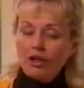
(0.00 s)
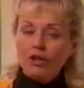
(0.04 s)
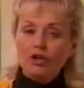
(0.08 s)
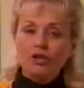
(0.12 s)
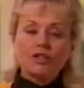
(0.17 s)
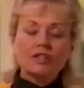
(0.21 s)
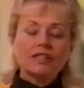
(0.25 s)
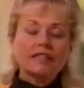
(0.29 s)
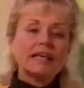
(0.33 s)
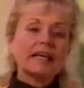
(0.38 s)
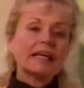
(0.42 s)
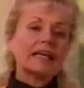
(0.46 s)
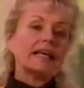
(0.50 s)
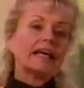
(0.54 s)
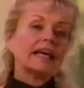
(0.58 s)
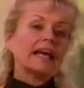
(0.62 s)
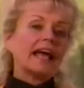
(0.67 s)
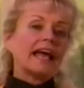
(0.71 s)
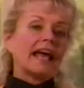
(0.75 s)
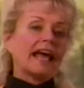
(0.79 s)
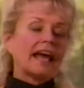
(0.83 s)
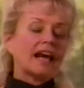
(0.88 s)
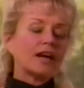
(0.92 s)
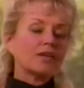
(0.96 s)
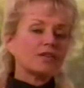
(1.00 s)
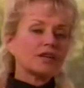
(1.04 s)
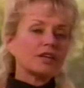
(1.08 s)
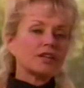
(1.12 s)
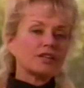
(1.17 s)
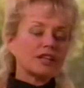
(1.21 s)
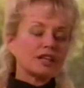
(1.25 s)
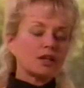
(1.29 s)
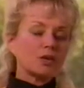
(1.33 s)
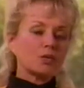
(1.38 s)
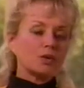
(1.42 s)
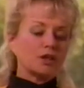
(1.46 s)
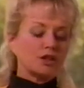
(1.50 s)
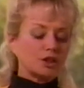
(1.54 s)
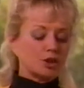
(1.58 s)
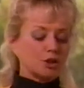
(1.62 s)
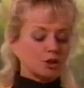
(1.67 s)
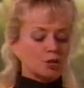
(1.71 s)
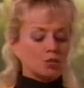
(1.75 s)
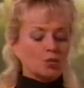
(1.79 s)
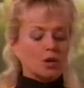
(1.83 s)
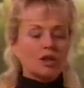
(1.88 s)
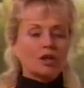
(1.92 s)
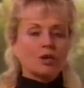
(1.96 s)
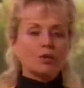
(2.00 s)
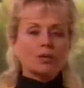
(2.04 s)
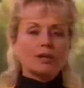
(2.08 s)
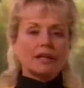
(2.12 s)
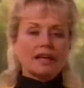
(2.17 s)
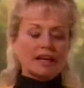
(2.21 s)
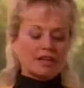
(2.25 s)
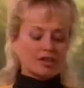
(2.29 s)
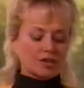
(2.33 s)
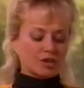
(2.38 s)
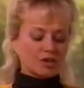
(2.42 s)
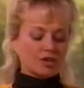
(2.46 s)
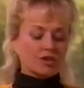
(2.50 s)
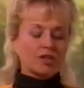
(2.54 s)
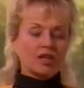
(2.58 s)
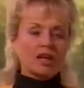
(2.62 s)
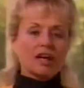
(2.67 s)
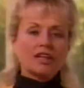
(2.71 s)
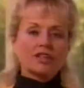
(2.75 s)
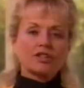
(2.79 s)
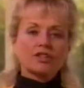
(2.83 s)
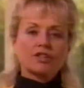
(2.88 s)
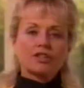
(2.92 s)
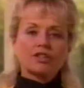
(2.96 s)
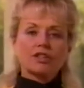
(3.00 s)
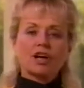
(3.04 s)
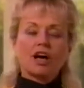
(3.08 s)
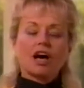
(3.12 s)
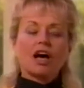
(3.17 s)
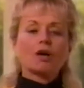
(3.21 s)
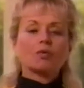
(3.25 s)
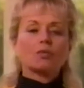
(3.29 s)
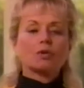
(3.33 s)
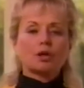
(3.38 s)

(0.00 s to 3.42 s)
You see, everything we do, whether we exercise or not,